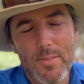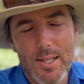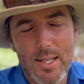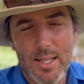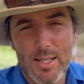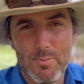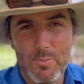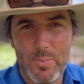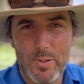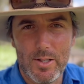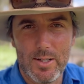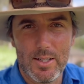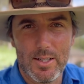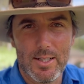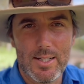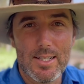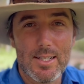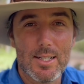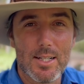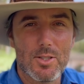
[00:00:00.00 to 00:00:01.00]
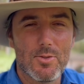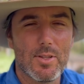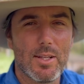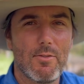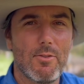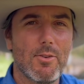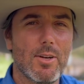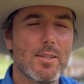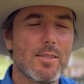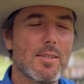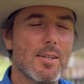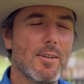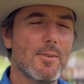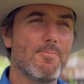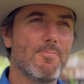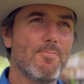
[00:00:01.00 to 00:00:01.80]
in touch with everyone. So.